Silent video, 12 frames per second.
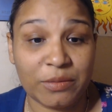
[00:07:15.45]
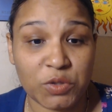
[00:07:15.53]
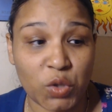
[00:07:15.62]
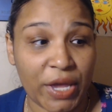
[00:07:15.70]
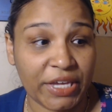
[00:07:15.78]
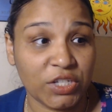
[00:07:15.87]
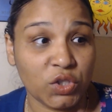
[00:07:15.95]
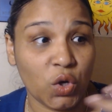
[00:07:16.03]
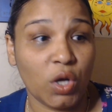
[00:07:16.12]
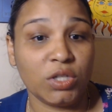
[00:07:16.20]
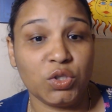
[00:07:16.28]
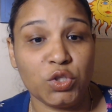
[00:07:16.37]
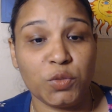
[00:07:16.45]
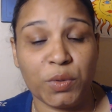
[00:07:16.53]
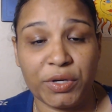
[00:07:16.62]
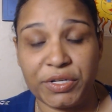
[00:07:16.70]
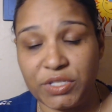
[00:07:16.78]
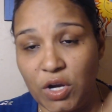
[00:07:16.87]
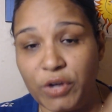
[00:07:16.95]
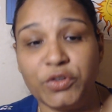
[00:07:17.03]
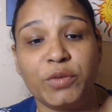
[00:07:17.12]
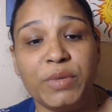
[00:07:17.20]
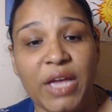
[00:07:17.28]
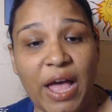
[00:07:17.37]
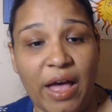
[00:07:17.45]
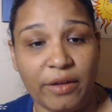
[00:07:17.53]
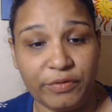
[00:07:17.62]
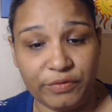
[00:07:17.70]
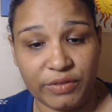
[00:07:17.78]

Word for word: so I can talk to spirits on your behalf.